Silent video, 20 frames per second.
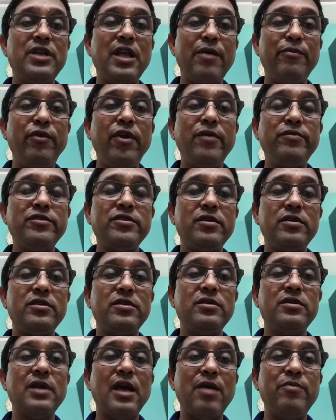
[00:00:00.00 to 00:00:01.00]
develop
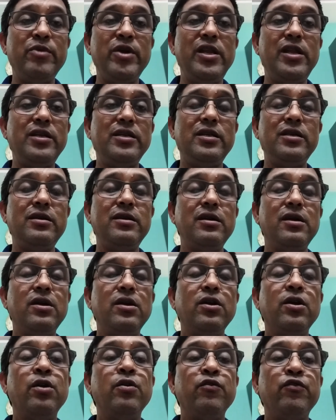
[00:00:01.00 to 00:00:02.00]
certain ability
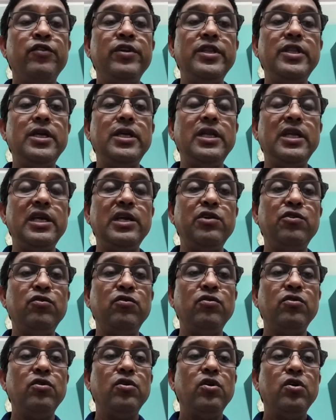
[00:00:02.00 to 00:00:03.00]
within
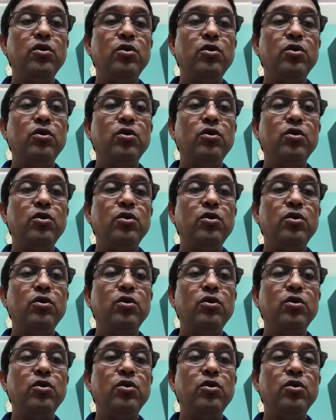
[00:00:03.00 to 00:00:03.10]
you